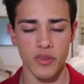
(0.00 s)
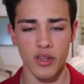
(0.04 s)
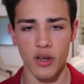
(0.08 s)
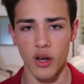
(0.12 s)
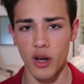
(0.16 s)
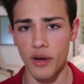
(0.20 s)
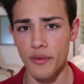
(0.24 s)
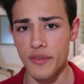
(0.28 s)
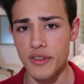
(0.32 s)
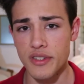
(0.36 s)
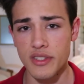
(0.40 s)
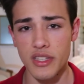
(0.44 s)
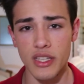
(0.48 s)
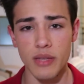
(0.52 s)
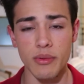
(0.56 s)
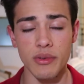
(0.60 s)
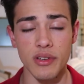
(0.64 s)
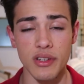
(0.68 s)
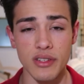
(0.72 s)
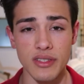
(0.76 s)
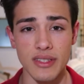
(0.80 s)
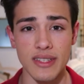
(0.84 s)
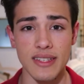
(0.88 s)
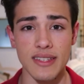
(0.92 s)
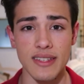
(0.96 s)
Obviously,
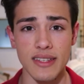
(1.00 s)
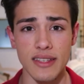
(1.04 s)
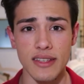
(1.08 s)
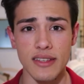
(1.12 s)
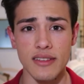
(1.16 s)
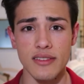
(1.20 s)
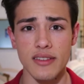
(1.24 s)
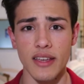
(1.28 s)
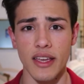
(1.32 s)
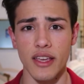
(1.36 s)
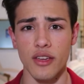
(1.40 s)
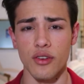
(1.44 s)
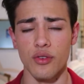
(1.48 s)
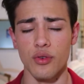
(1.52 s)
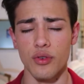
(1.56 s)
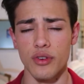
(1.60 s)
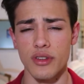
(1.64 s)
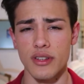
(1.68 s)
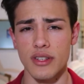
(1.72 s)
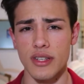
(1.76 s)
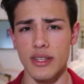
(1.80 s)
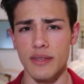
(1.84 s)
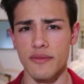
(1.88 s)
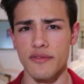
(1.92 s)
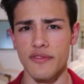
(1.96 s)
because this is a
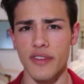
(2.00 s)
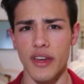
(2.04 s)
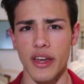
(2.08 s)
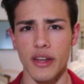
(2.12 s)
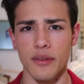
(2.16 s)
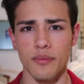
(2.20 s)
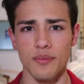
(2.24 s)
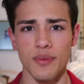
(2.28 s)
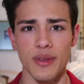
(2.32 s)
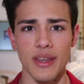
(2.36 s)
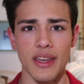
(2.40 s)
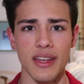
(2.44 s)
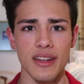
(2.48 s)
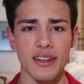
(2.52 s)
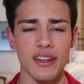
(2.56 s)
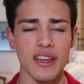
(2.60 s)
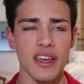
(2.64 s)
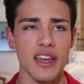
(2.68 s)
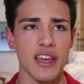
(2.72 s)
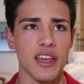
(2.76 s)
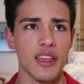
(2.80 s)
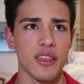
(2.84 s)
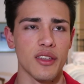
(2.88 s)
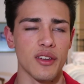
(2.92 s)
hooded nib fountain pen,